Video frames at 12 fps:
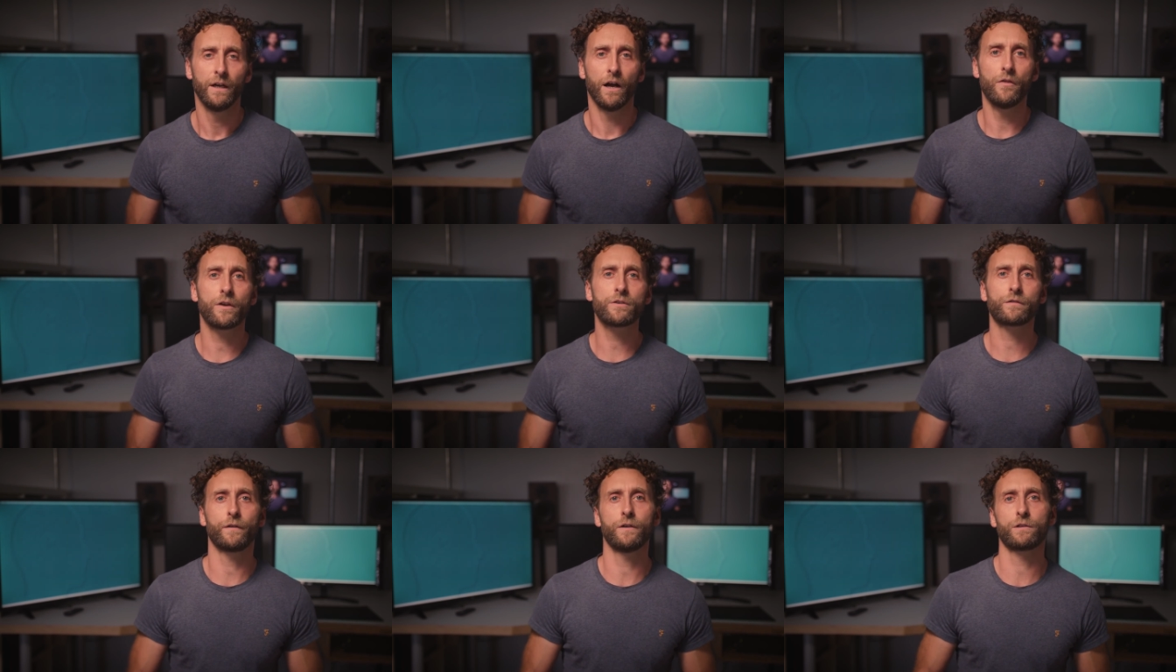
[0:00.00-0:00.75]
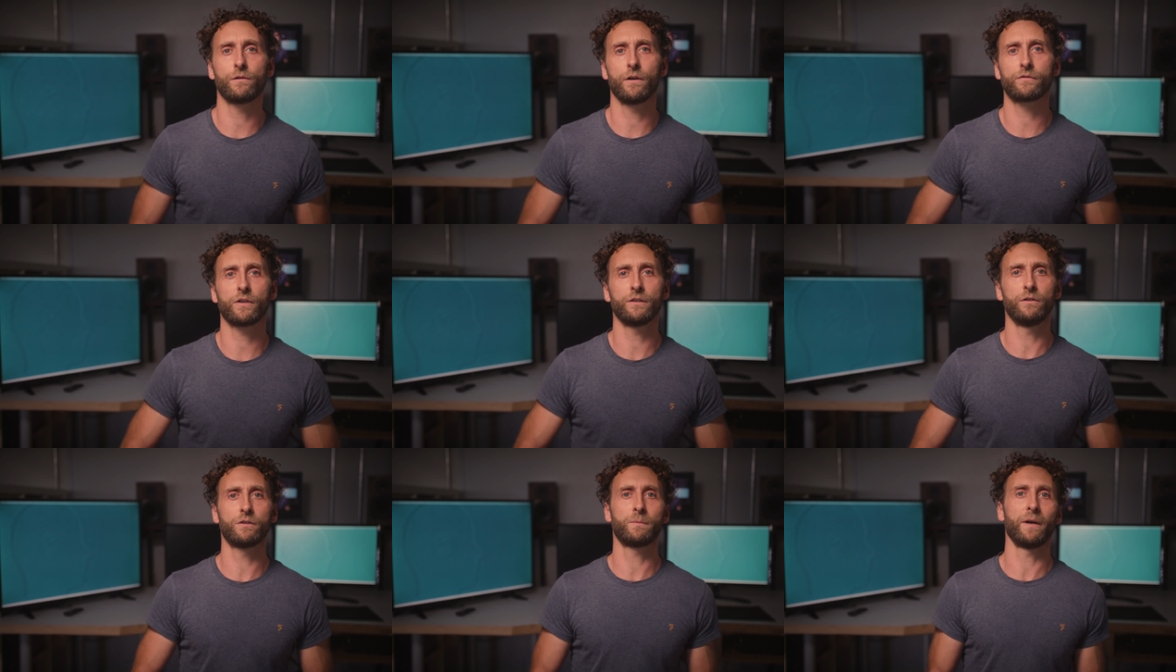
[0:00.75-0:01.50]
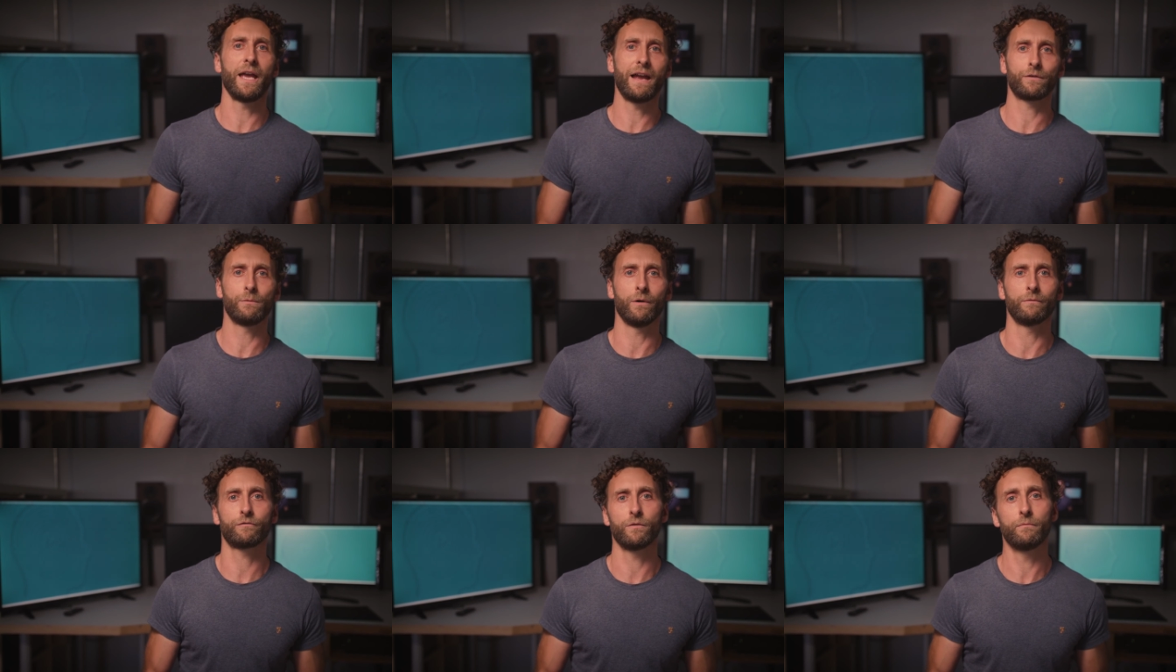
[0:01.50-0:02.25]
And those photographs are used by
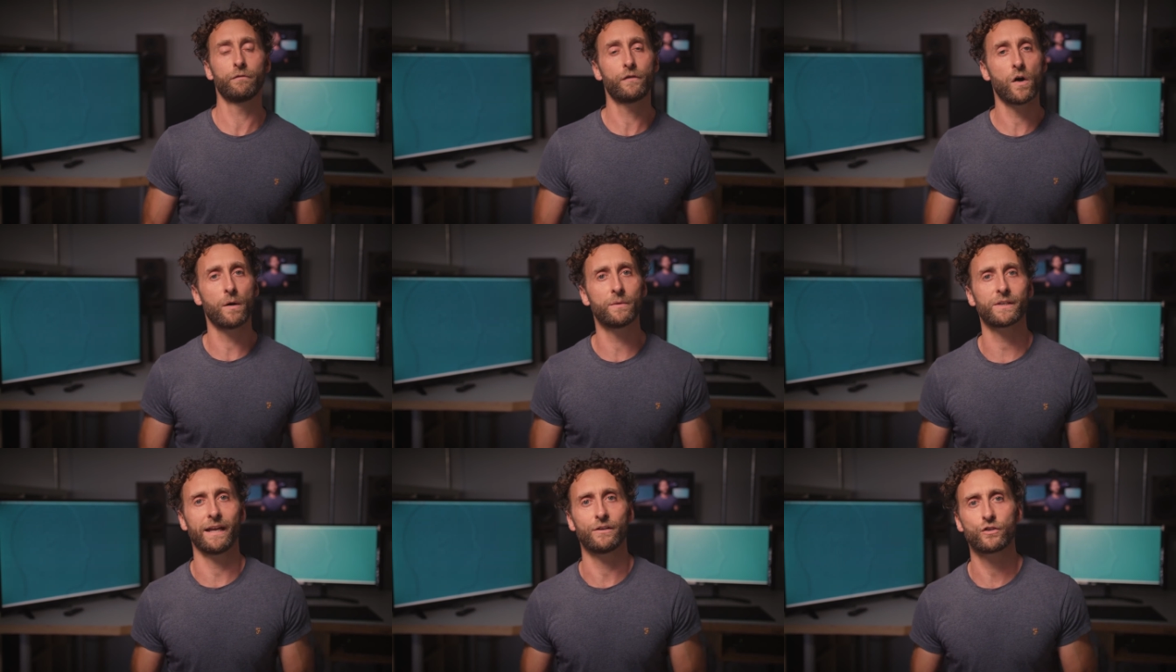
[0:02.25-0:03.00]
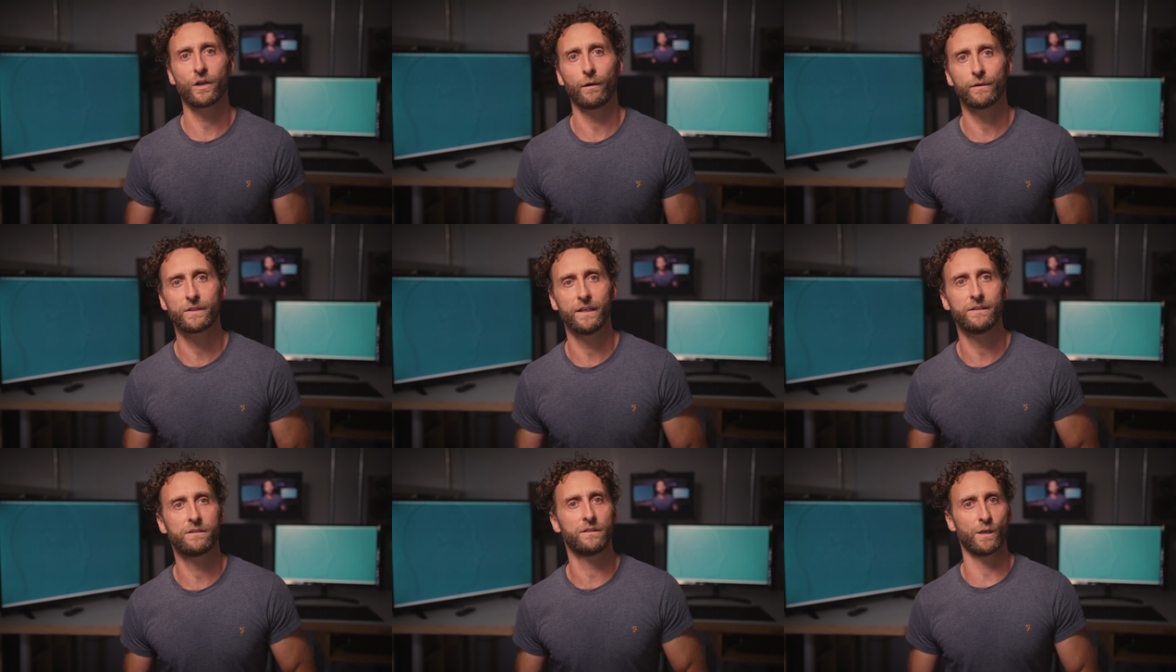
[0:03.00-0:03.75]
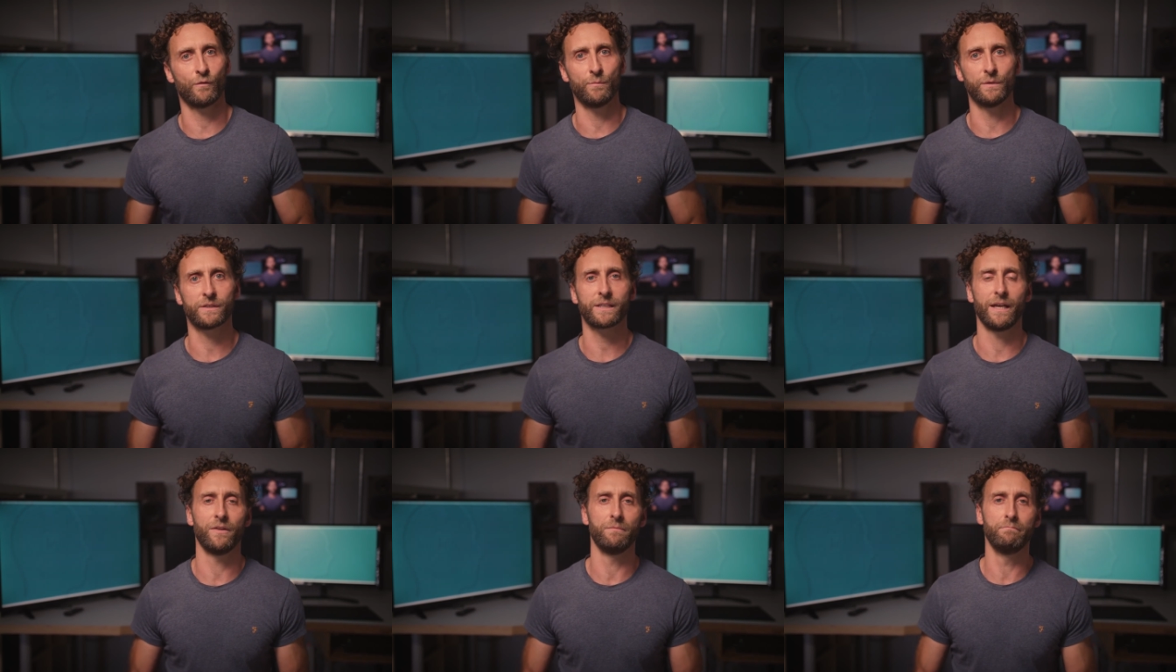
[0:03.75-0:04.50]
everyone, from farmers and charities to governments
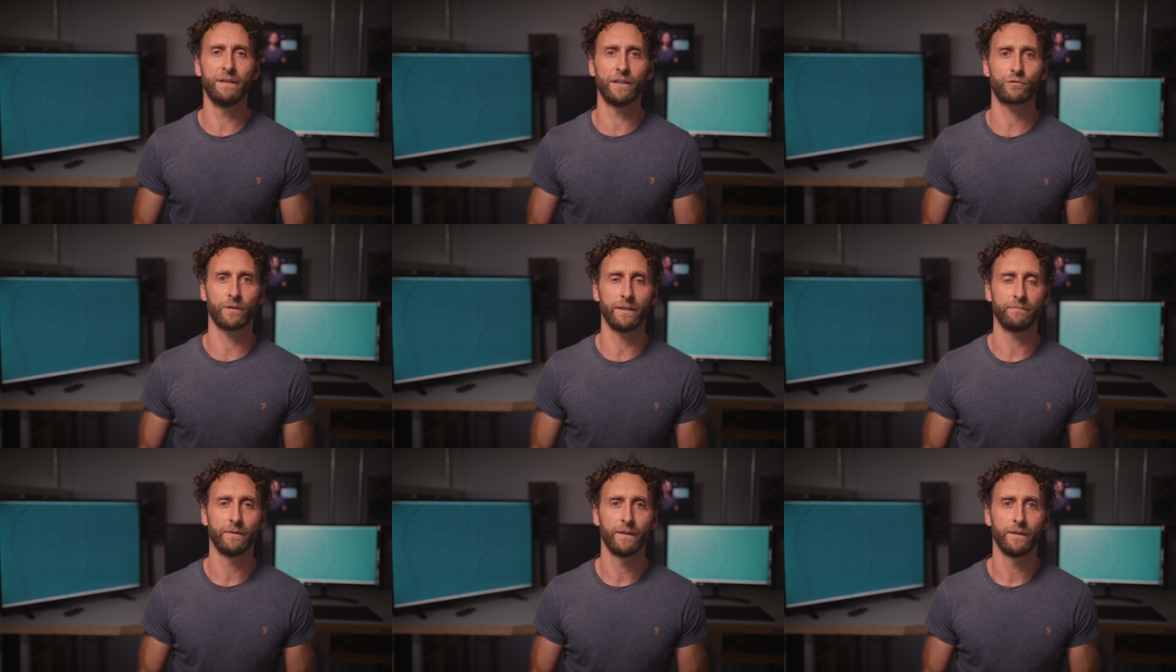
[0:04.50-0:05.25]
and the military.